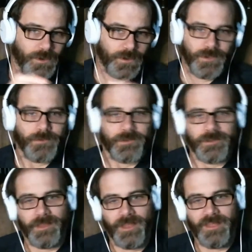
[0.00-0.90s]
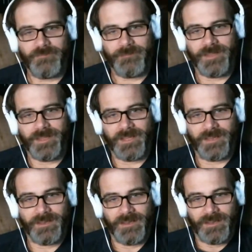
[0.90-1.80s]
code that it gave
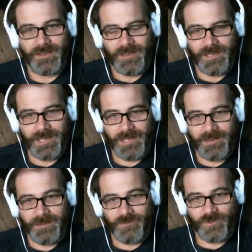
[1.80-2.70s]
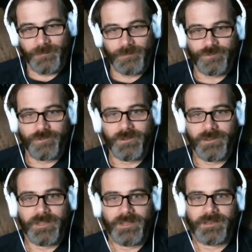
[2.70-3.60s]
me, and troubleshooted
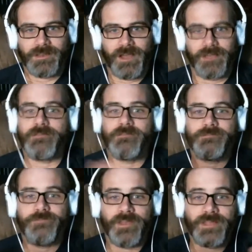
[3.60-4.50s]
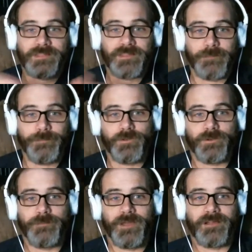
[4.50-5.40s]
it, and finally got the computer
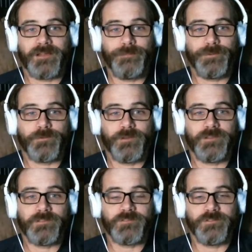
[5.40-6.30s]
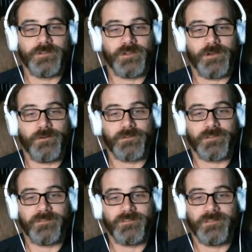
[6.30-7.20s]
back up and running, so you all
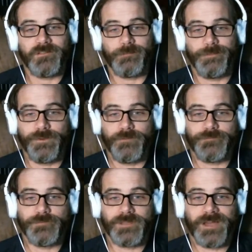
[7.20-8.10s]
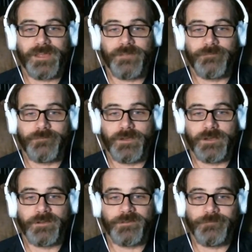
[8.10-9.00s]
can see this beautiful live
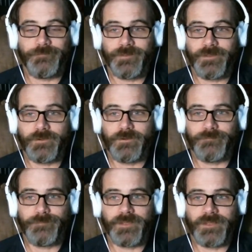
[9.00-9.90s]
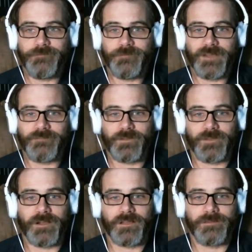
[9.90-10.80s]
video of me at 5
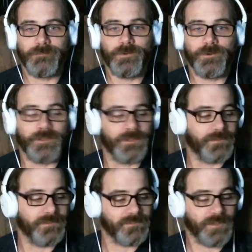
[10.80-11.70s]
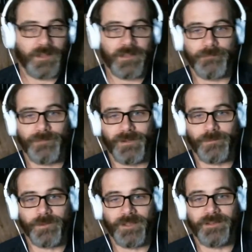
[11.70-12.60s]
o'clock in the morning just talking about
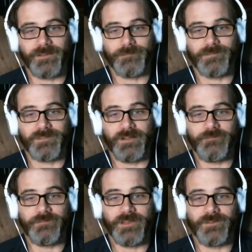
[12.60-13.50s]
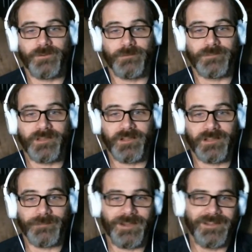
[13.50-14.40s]
random stuff that I normally talk
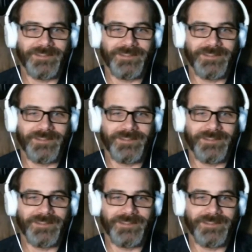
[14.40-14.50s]
about.